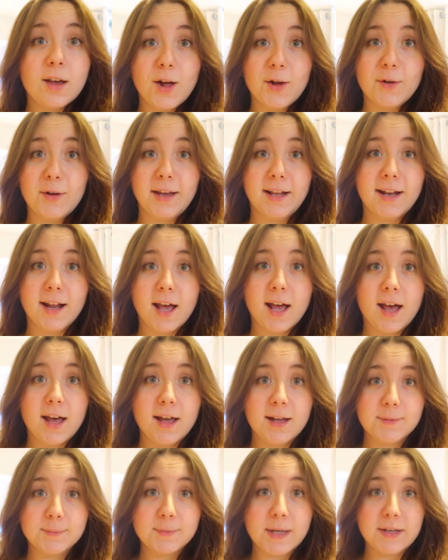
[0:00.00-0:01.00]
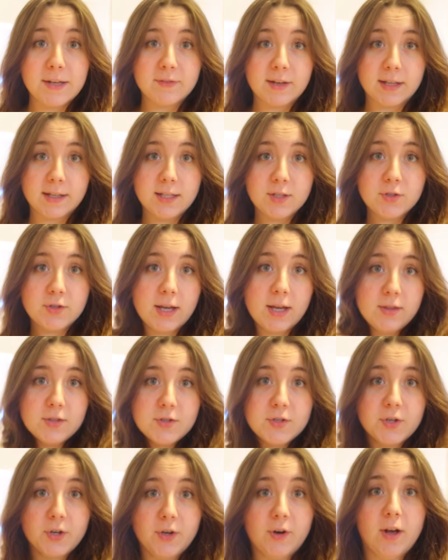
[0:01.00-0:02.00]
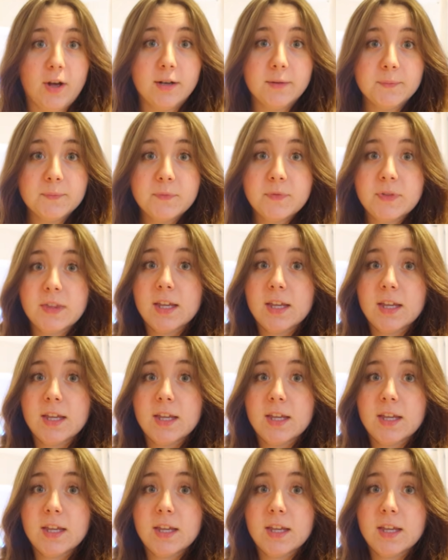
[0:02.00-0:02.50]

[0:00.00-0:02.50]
Alright, I finally tried the shirt on.